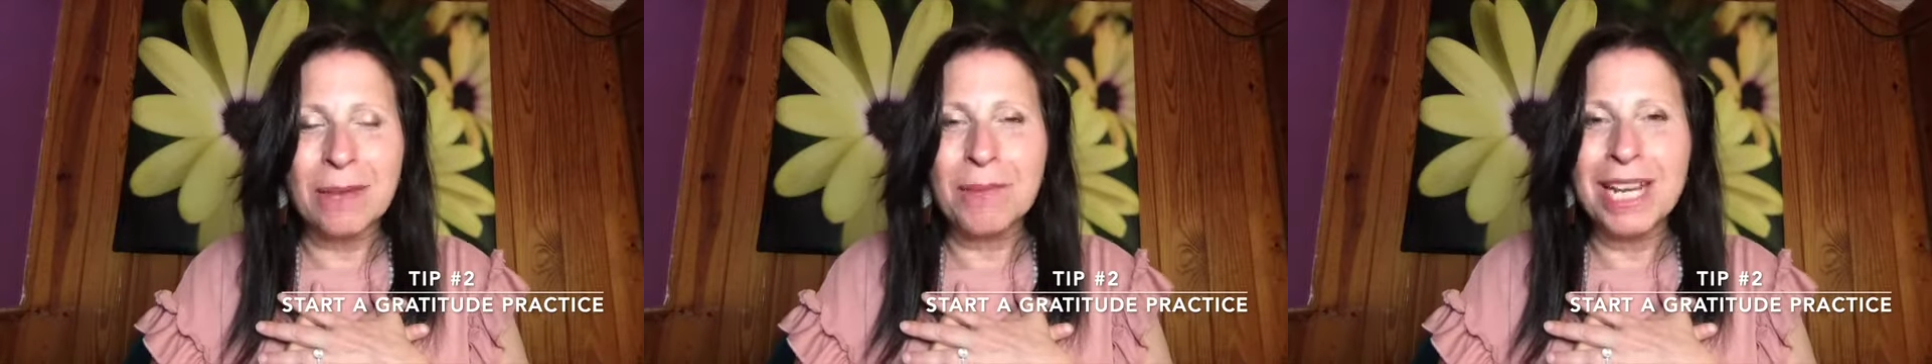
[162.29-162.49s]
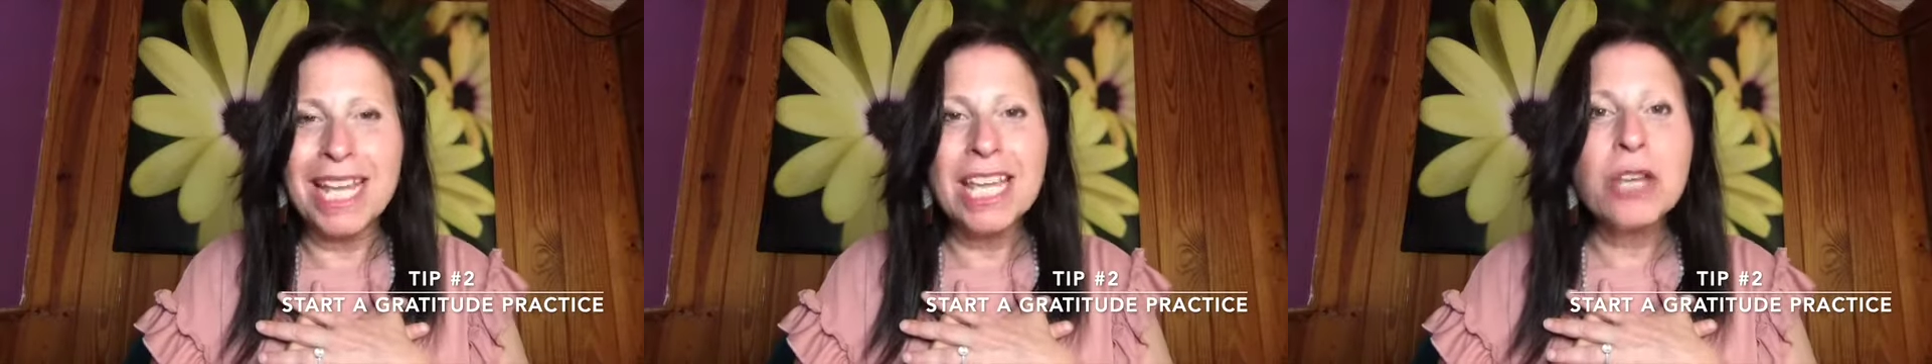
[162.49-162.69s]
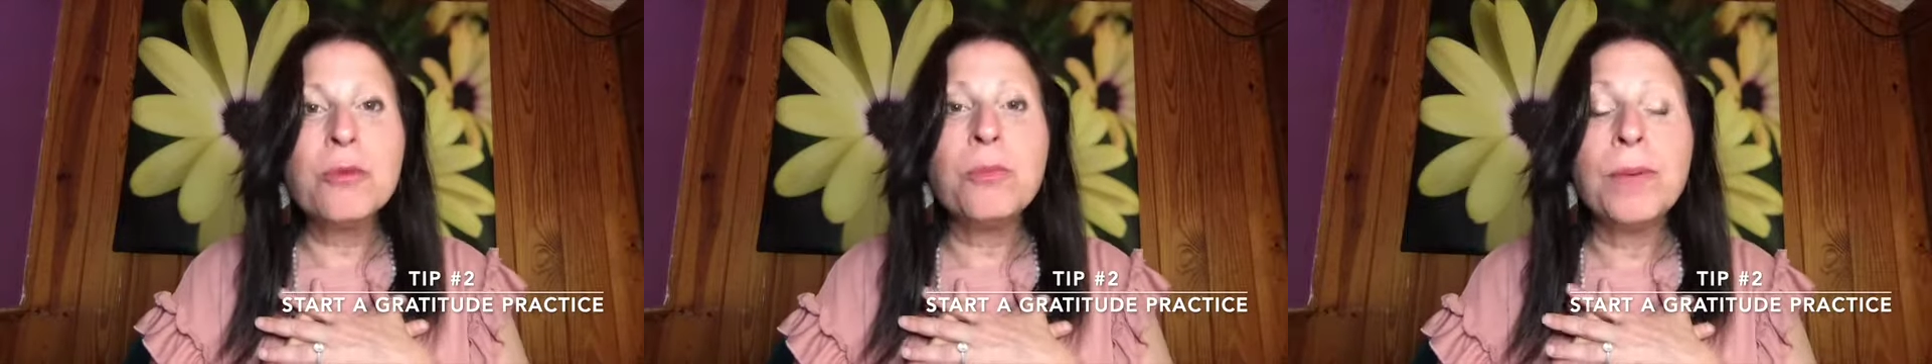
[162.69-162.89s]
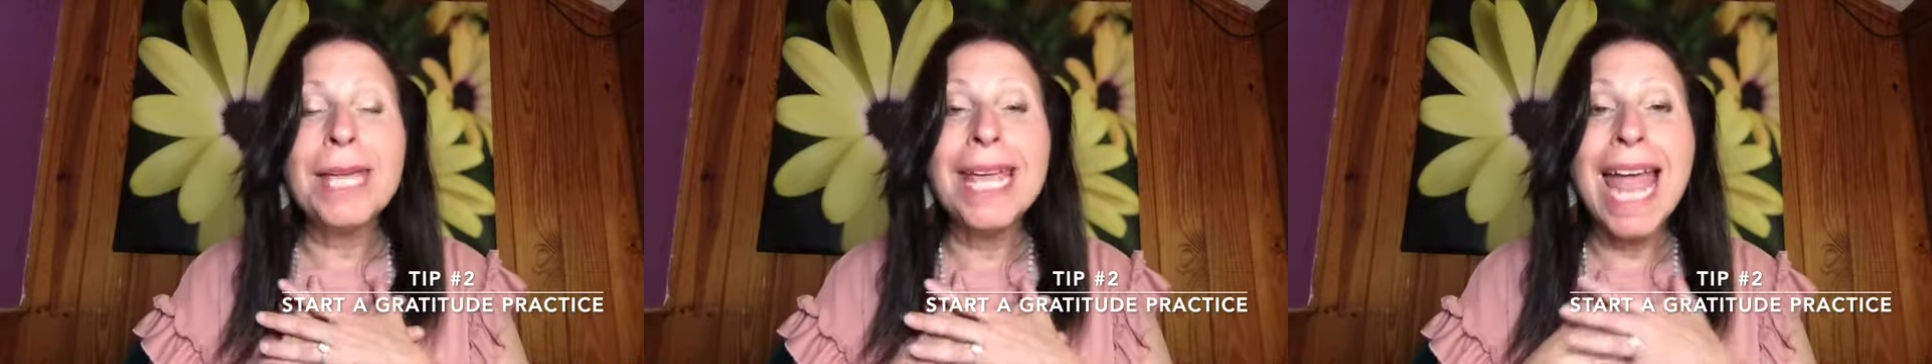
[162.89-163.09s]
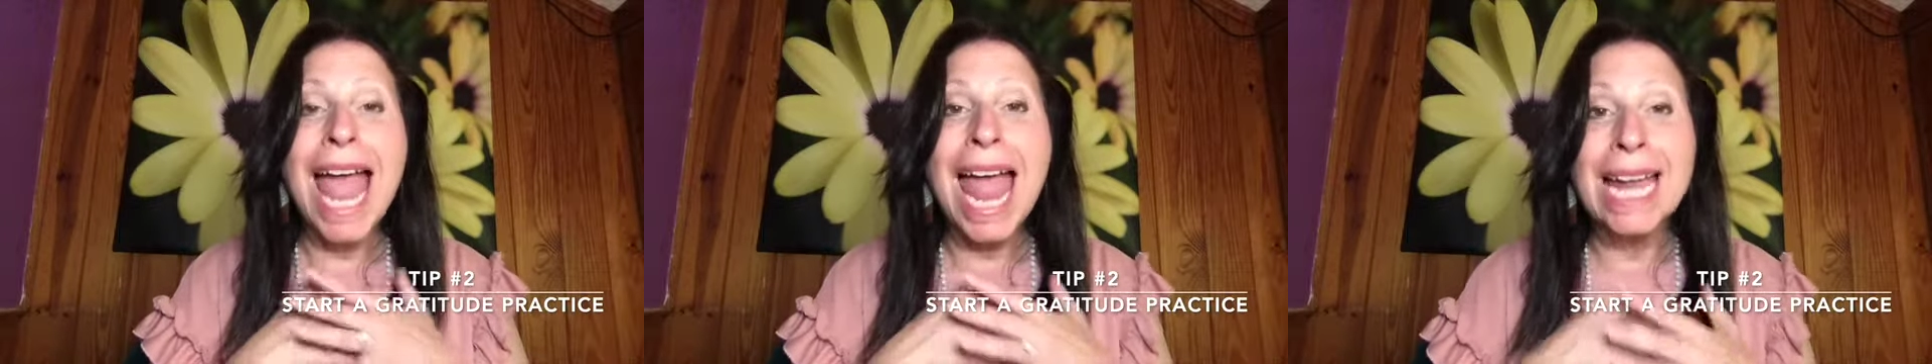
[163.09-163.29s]
I mean, it could
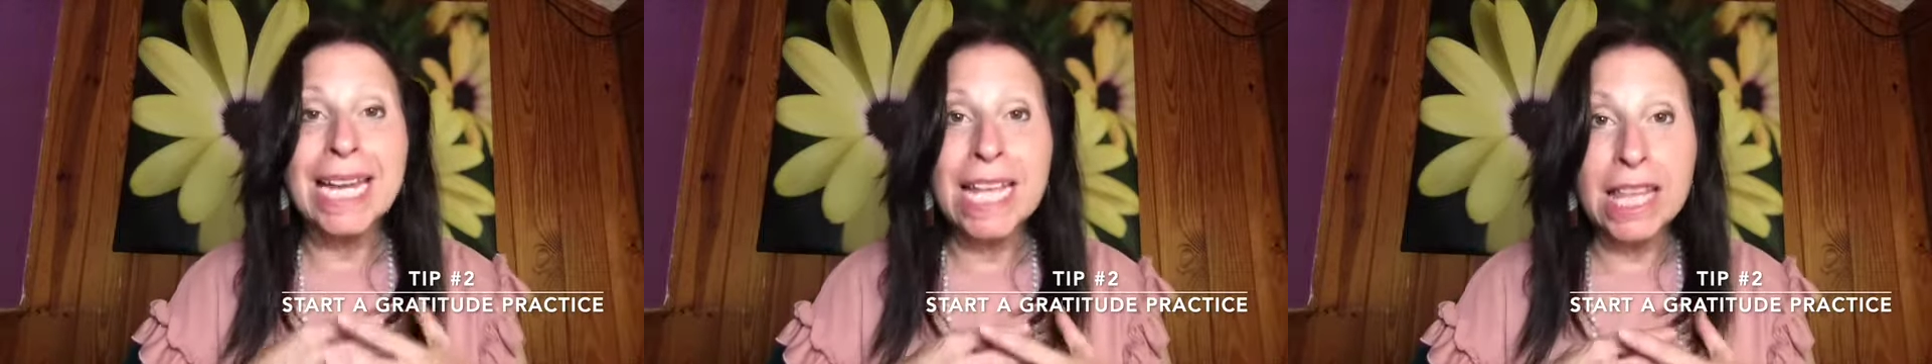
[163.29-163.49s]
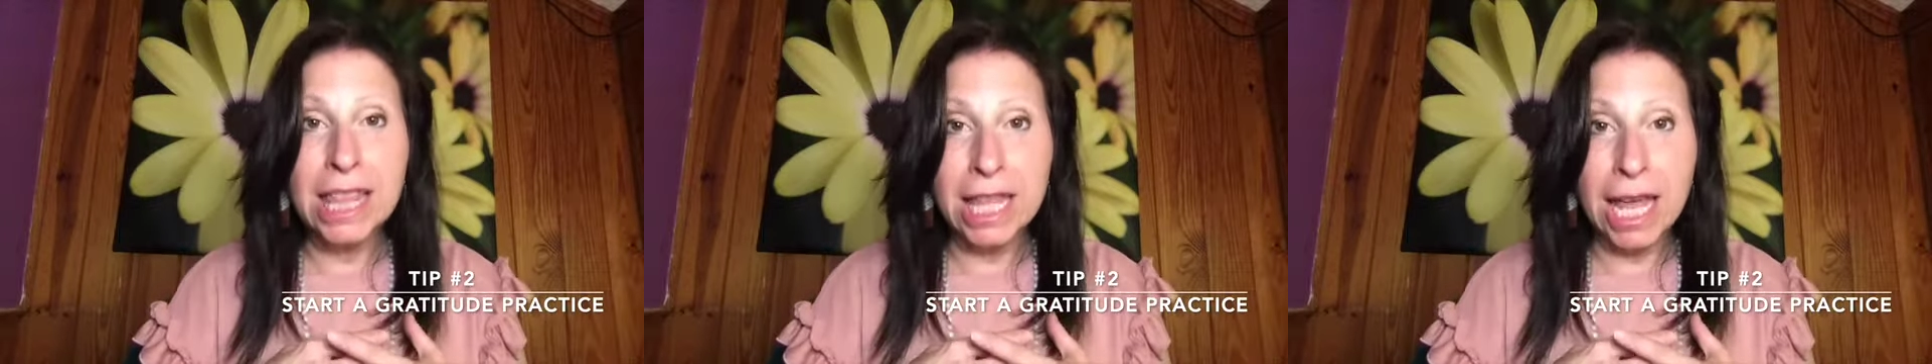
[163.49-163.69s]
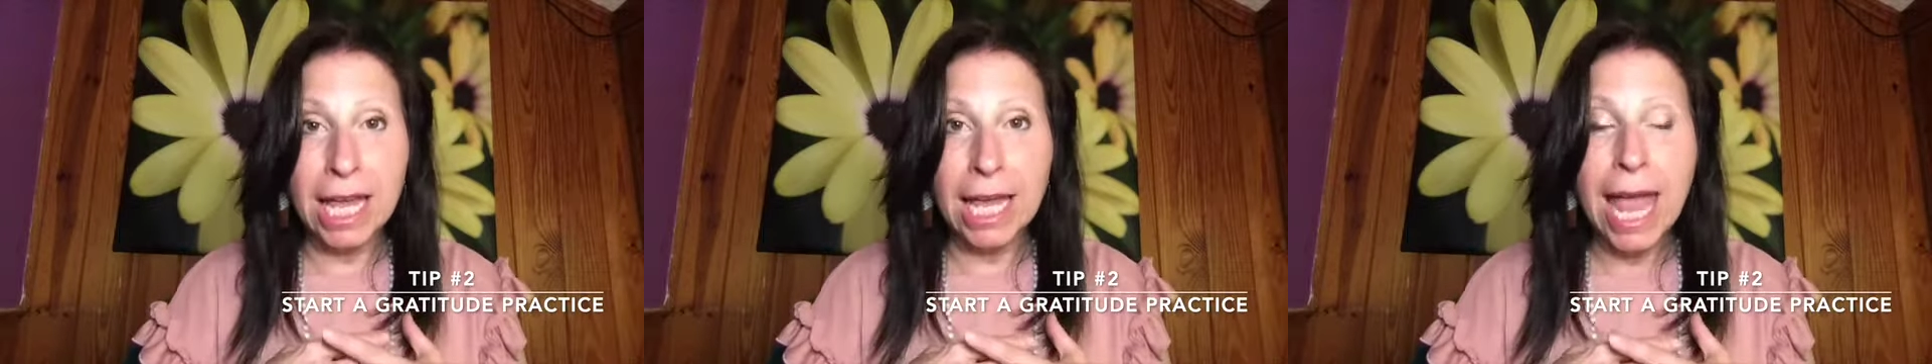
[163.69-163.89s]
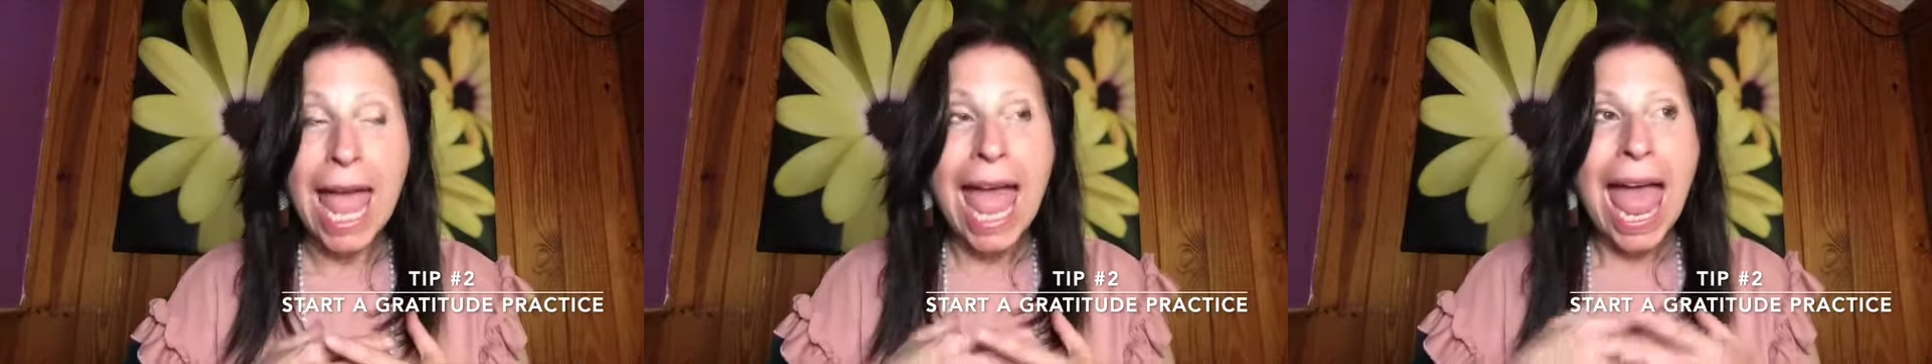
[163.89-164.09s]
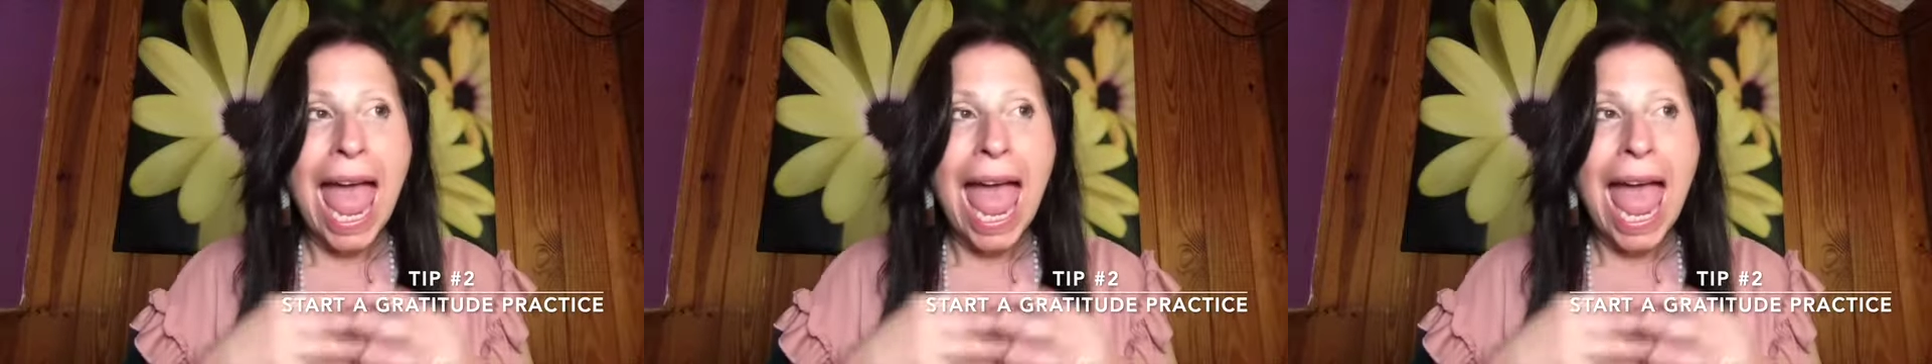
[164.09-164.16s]
be anything.